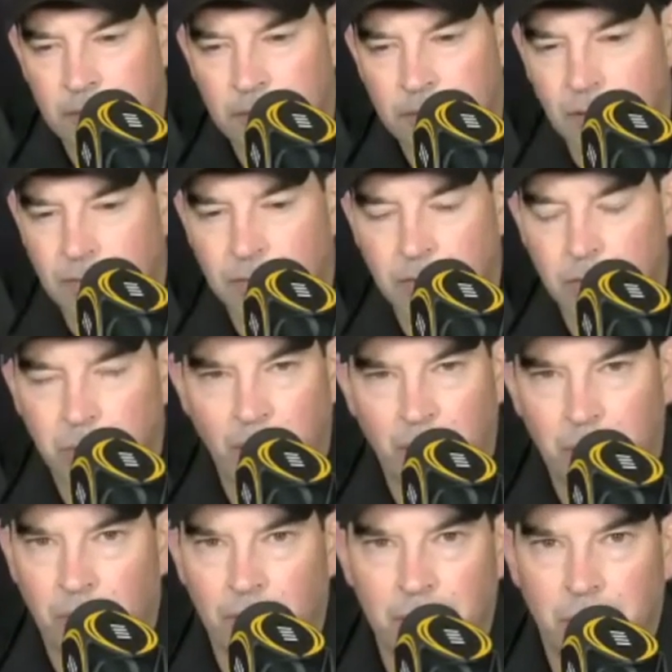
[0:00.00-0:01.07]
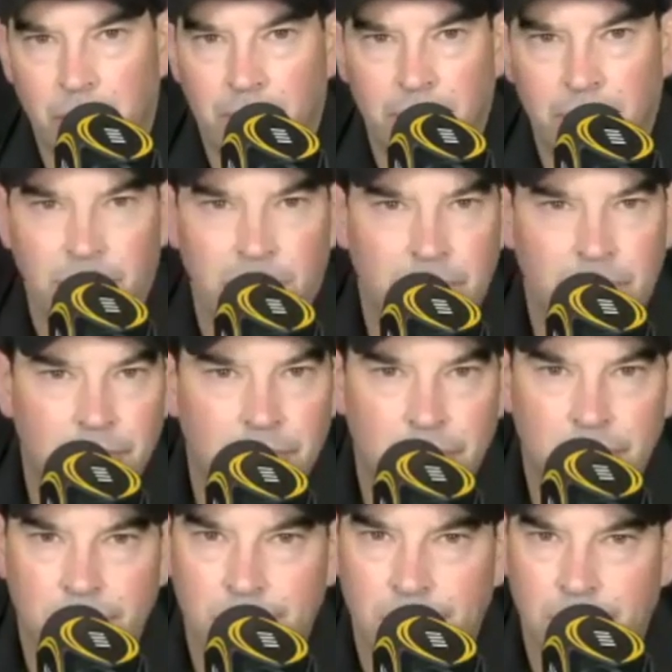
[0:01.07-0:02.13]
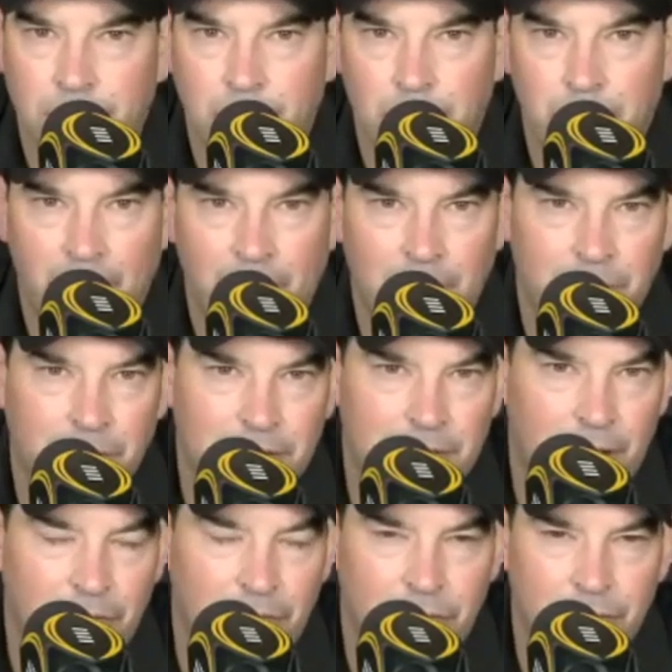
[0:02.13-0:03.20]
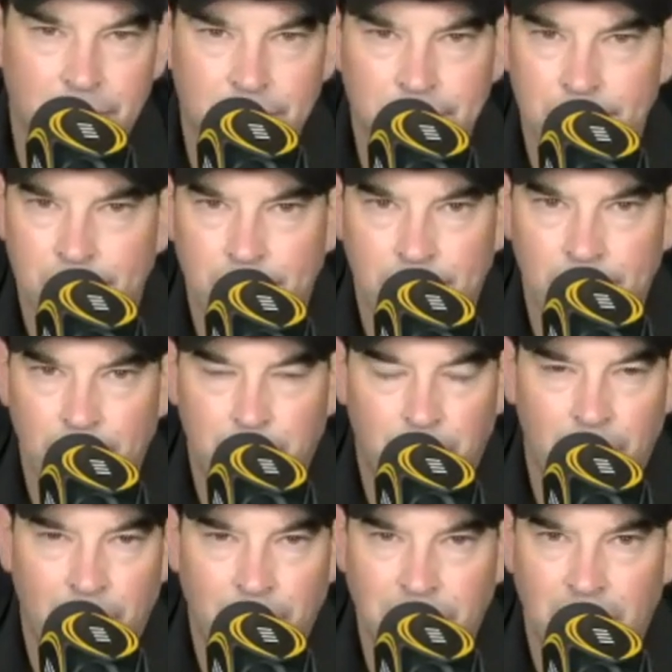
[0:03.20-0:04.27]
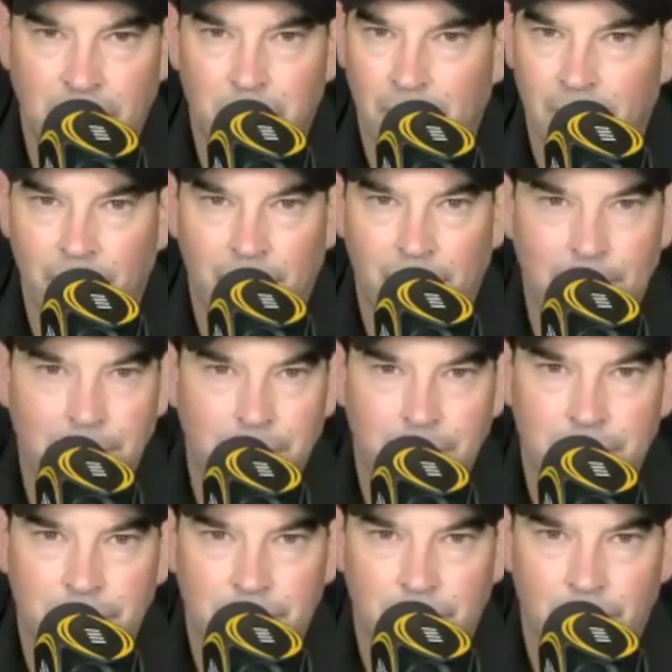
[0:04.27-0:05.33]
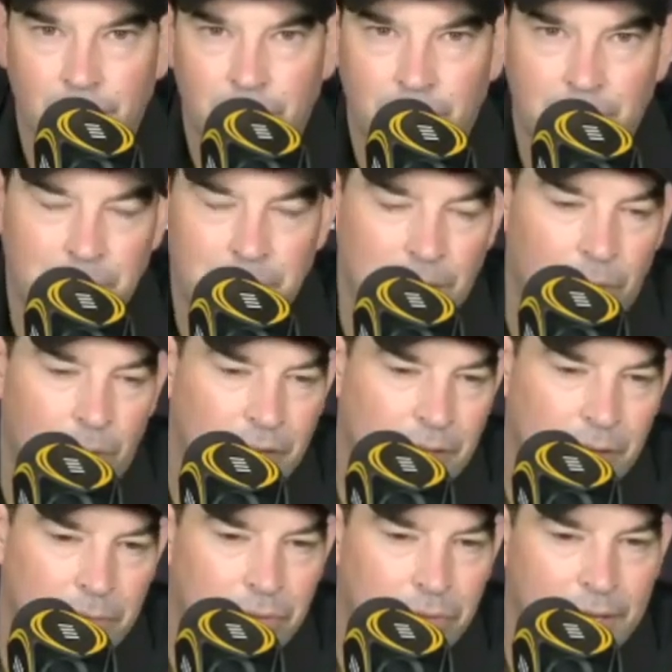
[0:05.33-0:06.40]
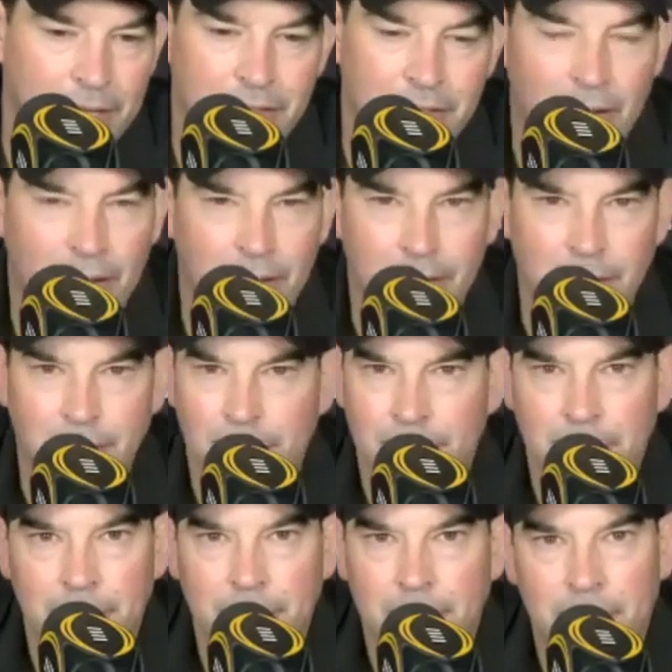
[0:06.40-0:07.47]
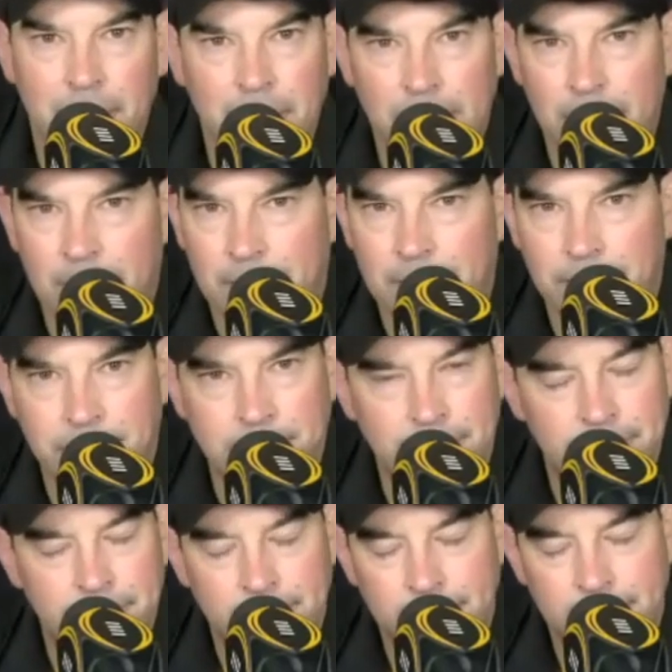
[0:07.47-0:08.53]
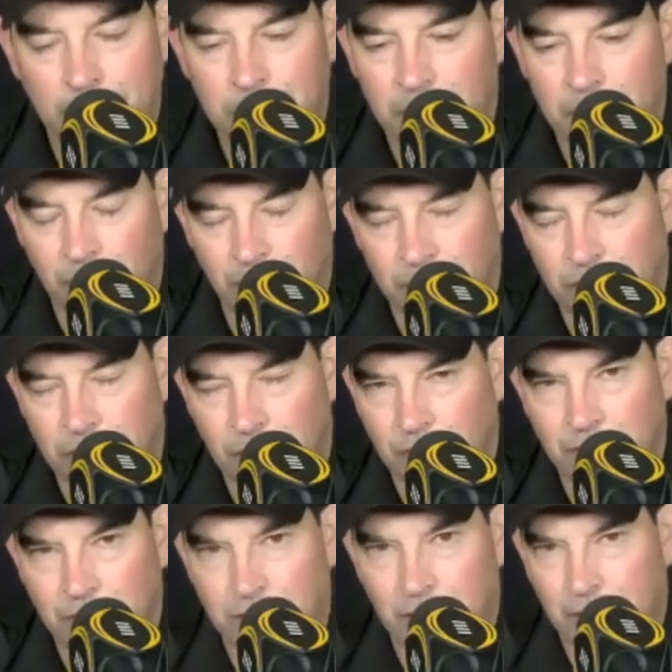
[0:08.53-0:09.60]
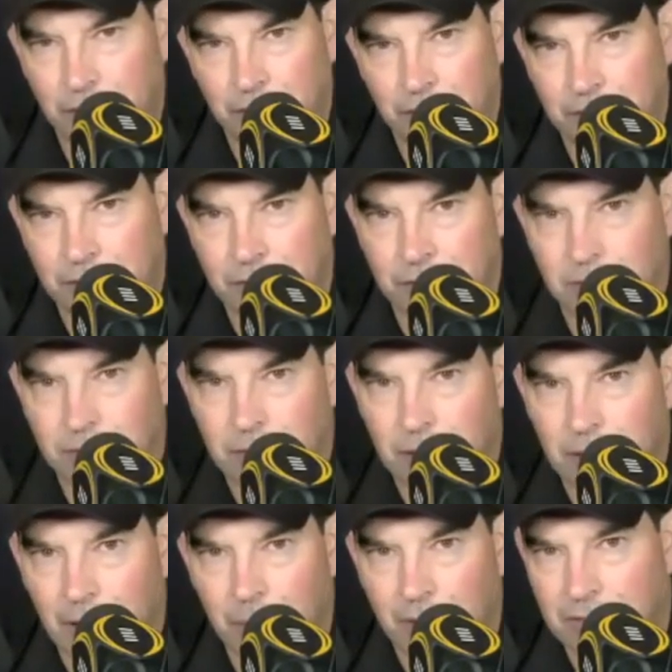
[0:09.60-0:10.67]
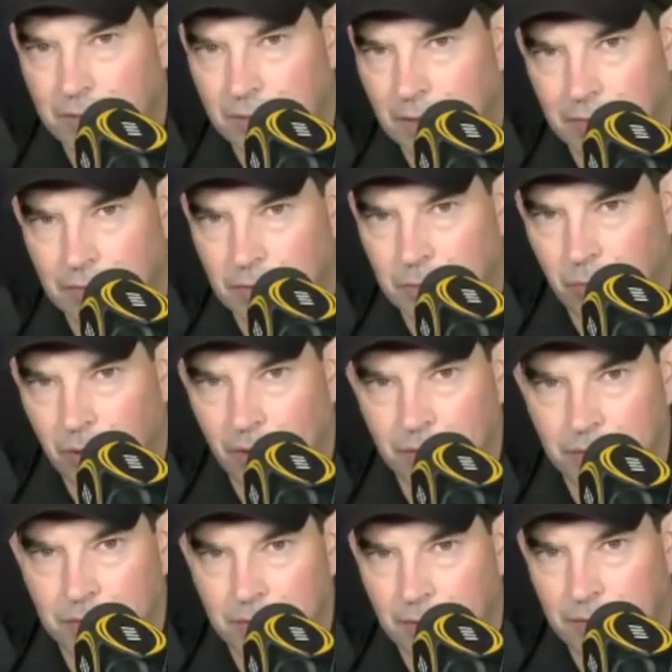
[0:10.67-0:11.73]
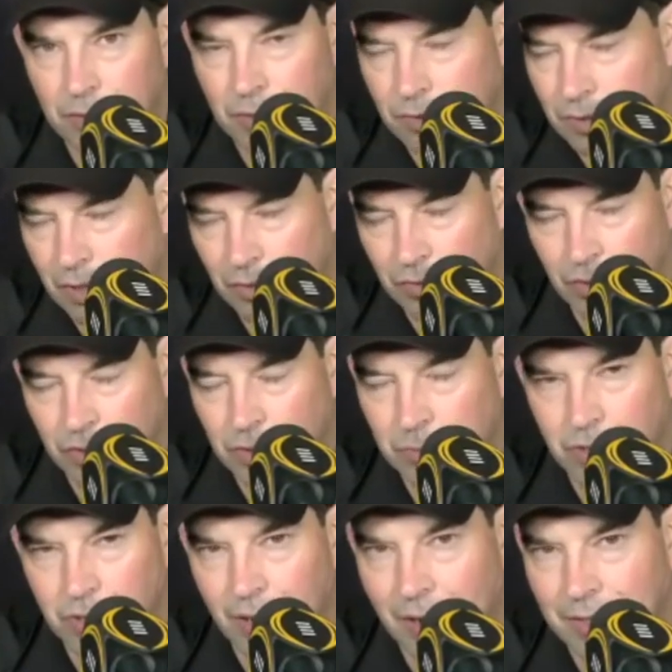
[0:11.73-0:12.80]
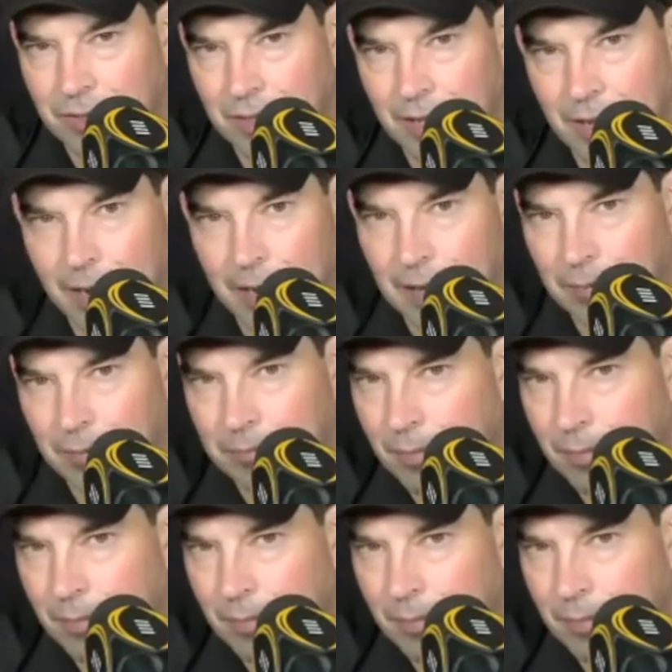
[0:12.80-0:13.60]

Justin's been unbelievable. He's a as competitively tough uh, a player as I've been around. You know, for him to go out there and play today, um, I mean, really shows his toughness and how much he loves his brothers. You know, he t- still took some shots on that hip,